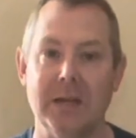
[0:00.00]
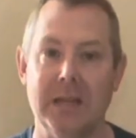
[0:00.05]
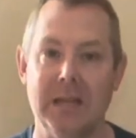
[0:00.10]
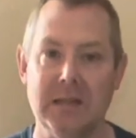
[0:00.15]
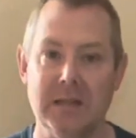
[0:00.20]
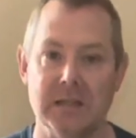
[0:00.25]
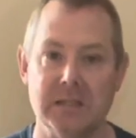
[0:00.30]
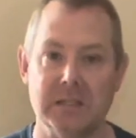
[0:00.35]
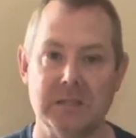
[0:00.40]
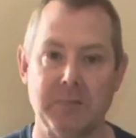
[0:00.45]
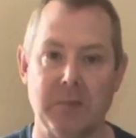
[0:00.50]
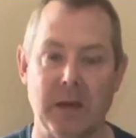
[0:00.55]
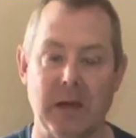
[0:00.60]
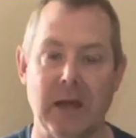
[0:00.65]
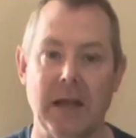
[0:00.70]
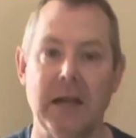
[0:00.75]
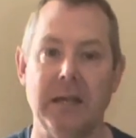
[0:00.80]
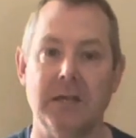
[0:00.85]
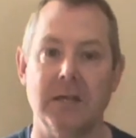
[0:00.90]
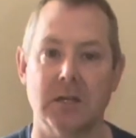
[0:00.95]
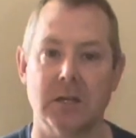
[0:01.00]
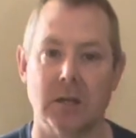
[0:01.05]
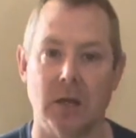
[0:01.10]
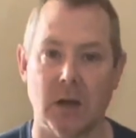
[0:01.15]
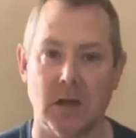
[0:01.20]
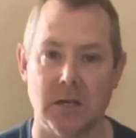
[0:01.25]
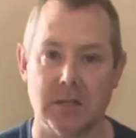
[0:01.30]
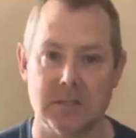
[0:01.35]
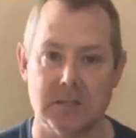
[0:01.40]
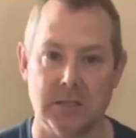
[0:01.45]
in the spine to
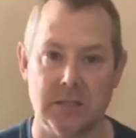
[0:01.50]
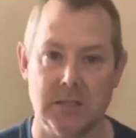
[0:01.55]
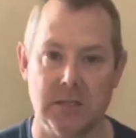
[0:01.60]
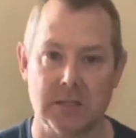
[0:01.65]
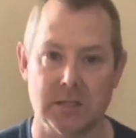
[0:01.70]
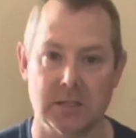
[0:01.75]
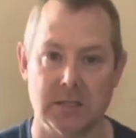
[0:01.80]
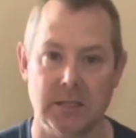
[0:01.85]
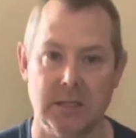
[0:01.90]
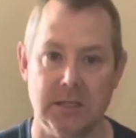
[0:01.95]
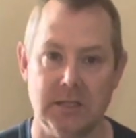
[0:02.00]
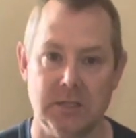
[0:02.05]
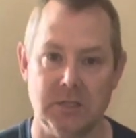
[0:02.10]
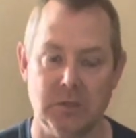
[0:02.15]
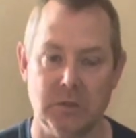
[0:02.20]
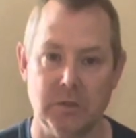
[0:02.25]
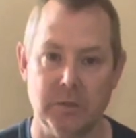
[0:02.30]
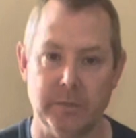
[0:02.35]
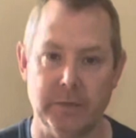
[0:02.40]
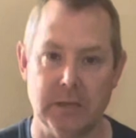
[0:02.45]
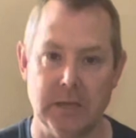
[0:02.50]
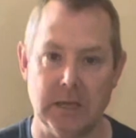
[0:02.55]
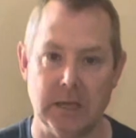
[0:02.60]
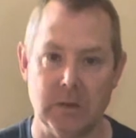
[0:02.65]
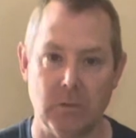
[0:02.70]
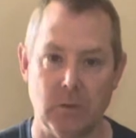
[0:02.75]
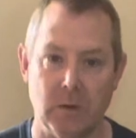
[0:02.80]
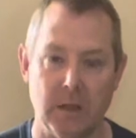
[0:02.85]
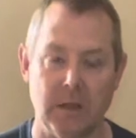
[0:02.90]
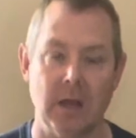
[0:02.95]
cause the disc issue to
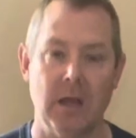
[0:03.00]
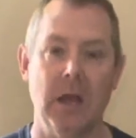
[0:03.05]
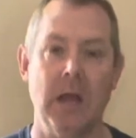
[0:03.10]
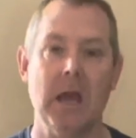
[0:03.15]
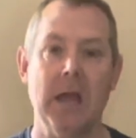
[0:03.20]
begin with.